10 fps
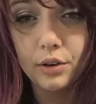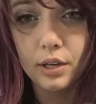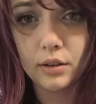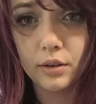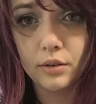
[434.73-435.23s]

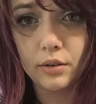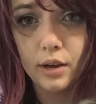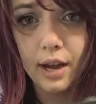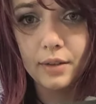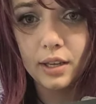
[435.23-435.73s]
and they're
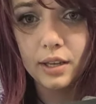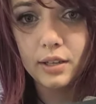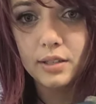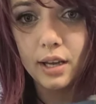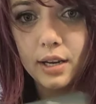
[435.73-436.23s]
having
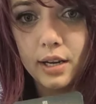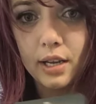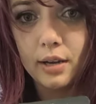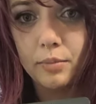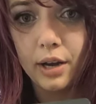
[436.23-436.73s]

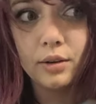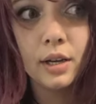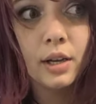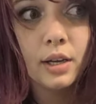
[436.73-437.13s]
anxiety about